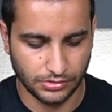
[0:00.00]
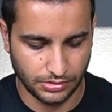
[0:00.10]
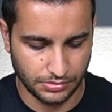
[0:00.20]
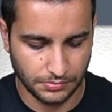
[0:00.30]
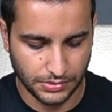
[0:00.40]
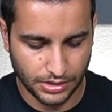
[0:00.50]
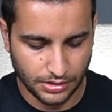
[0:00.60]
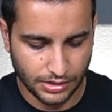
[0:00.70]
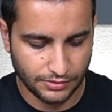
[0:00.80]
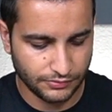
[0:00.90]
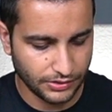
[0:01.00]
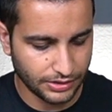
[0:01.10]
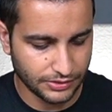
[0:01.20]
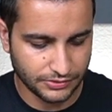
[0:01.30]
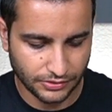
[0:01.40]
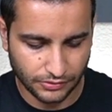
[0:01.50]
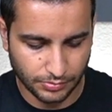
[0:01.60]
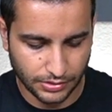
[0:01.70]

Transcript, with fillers: Um, I feel like this could have